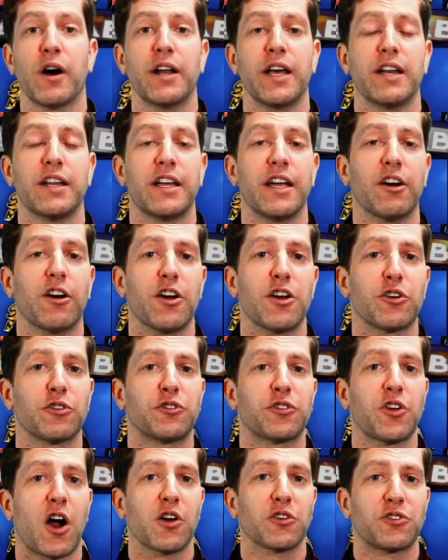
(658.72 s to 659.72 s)
and here are your
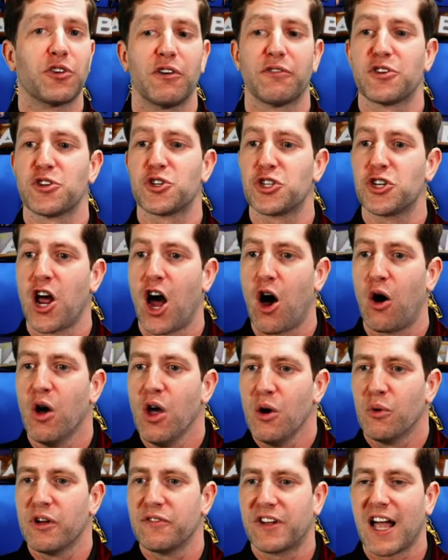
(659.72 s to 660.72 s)
stars of the show.
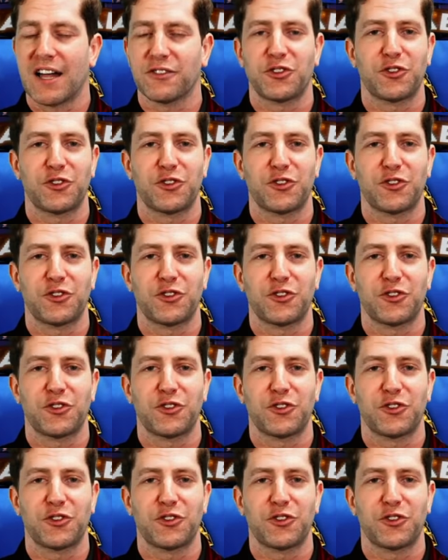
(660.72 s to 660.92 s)
We've got